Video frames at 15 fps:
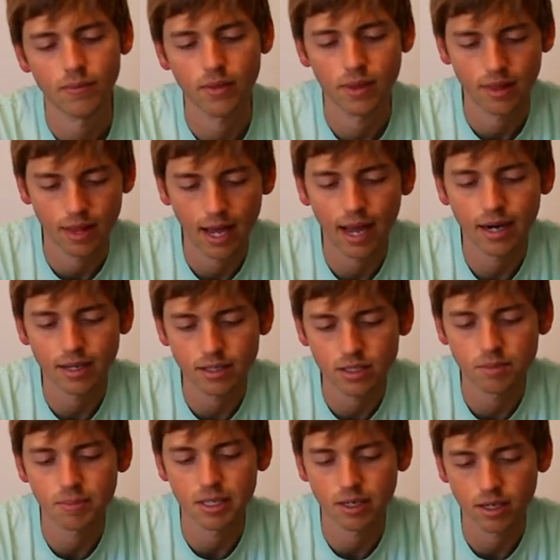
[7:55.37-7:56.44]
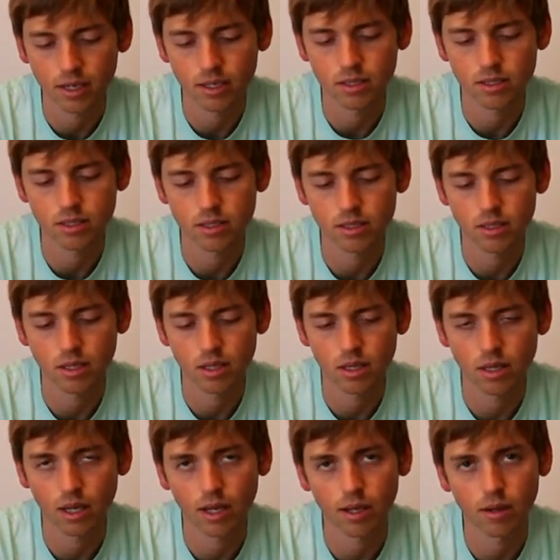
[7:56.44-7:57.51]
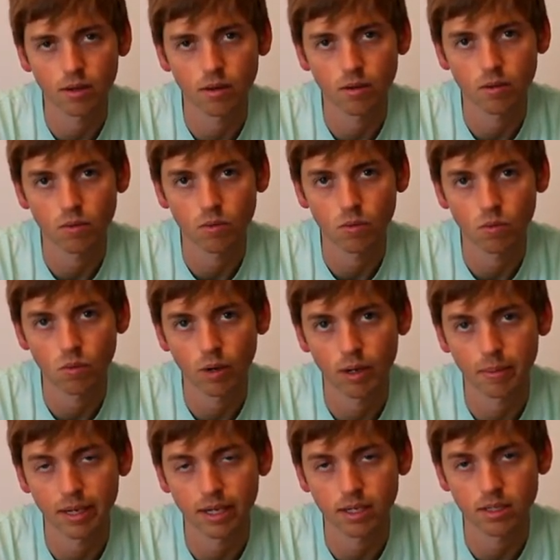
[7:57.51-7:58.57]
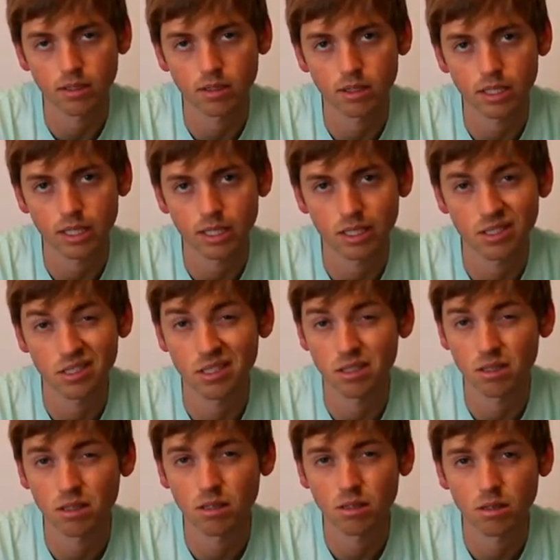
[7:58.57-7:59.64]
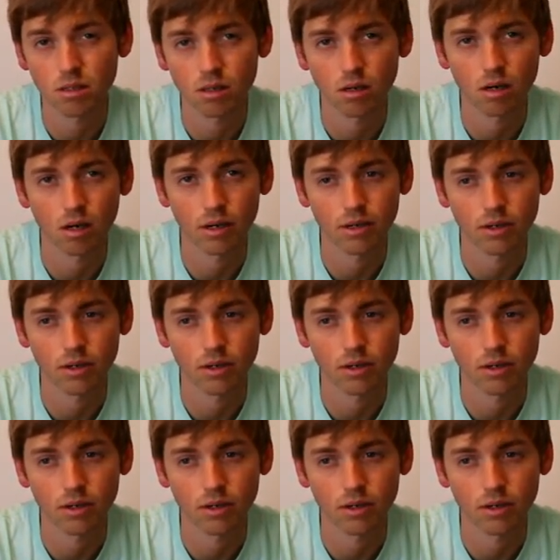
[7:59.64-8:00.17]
That is because they want to make it easier on